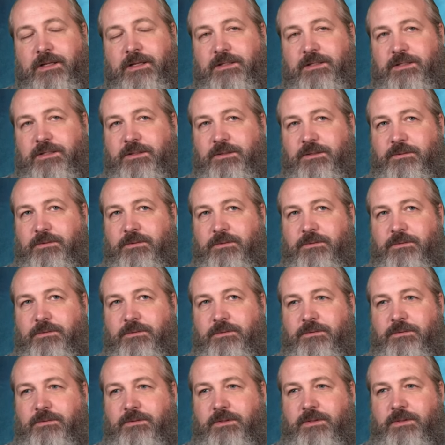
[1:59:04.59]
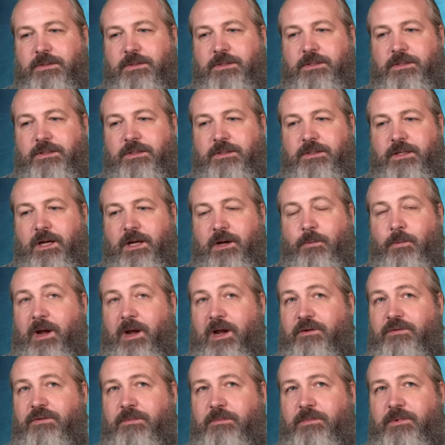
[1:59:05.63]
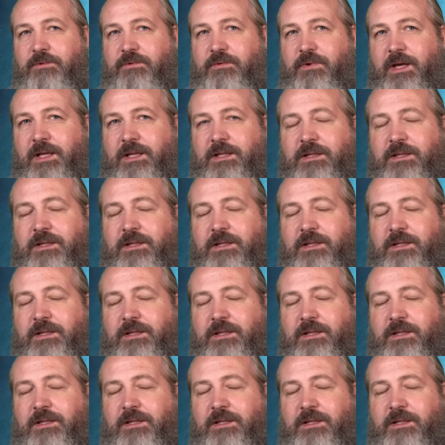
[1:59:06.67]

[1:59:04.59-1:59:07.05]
to away from the faith.